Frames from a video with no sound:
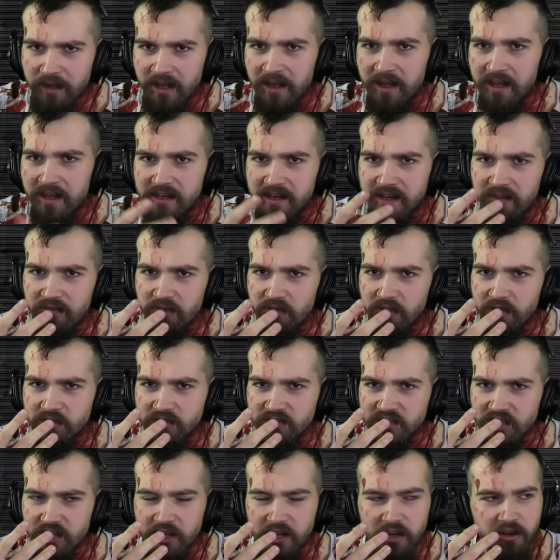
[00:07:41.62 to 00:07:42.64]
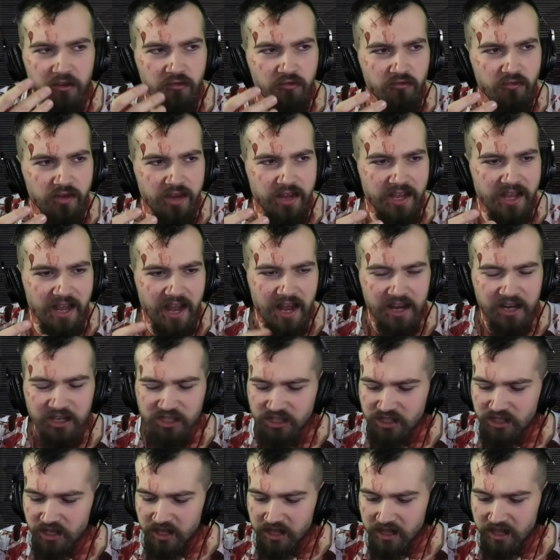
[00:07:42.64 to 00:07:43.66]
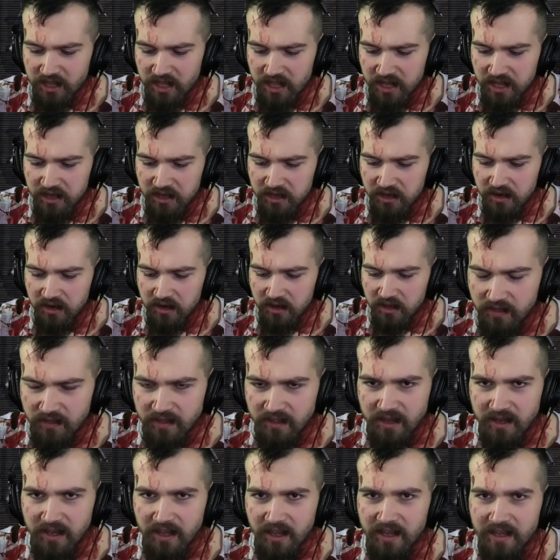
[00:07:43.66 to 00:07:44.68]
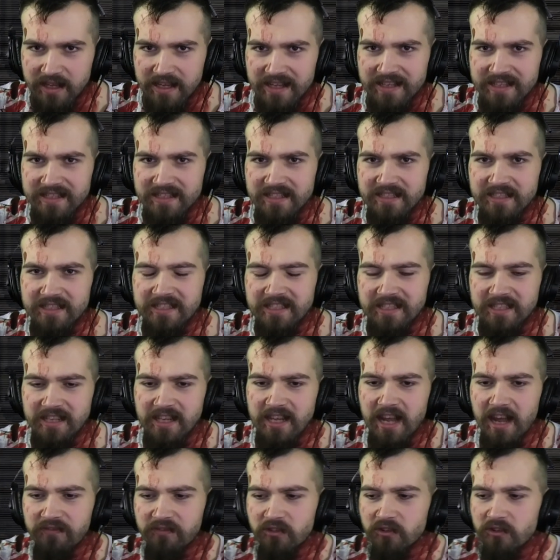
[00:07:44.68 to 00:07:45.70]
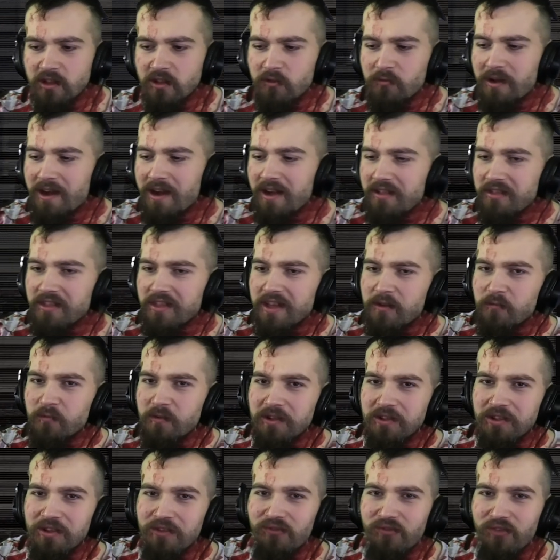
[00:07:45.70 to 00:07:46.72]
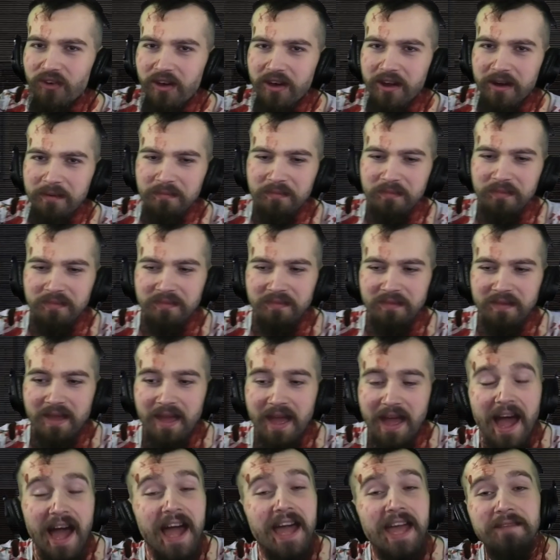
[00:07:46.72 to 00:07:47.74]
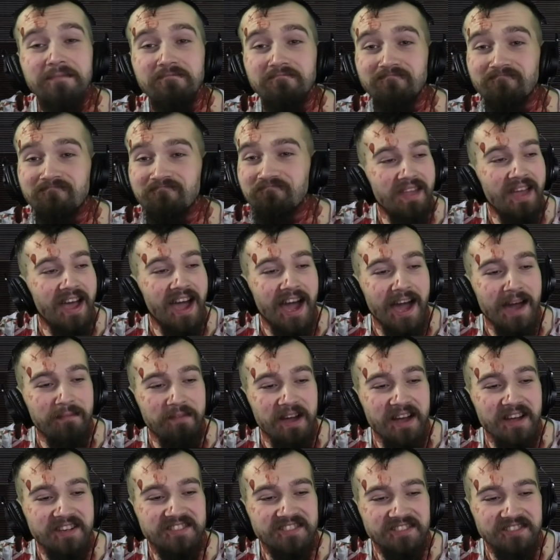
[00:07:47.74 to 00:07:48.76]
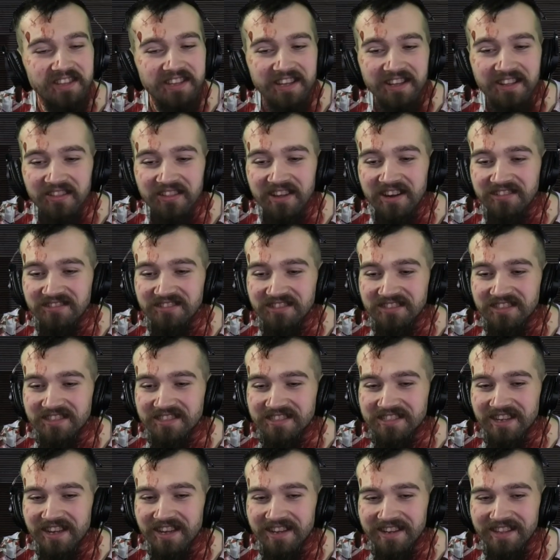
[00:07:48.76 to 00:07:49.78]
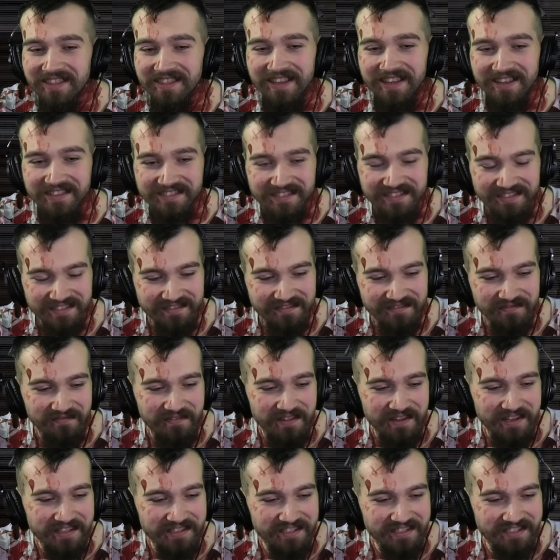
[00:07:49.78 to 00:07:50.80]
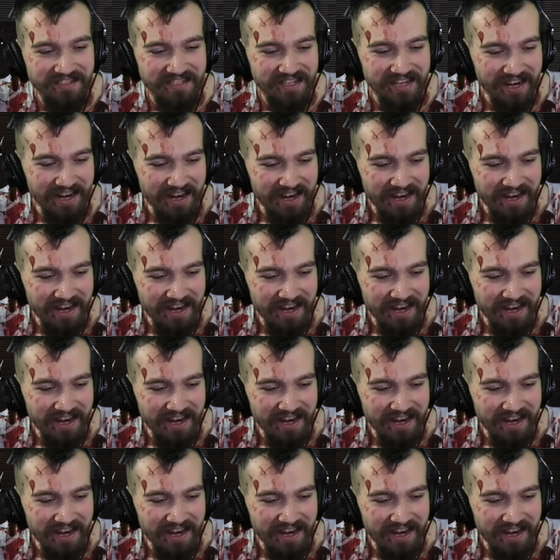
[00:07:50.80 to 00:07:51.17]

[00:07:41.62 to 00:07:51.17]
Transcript: hand. If there's a reaction there that I can see after a little while, then we'll confirm I'm actually allergic to sun in this, which...